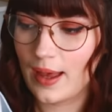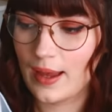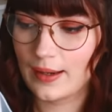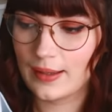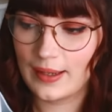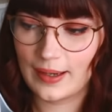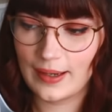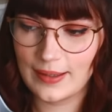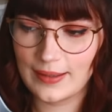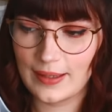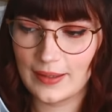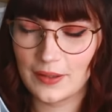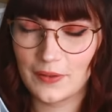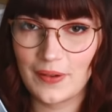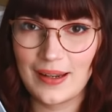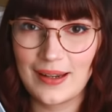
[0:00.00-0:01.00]
and cat
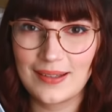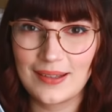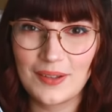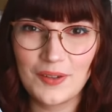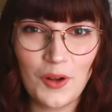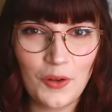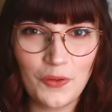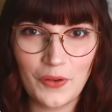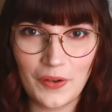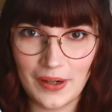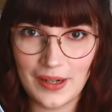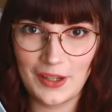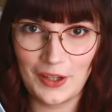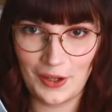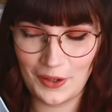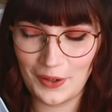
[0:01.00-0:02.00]
accessories is not
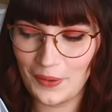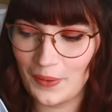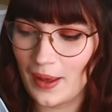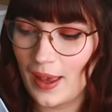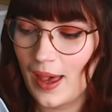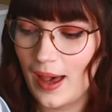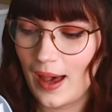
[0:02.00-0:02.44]
very cute.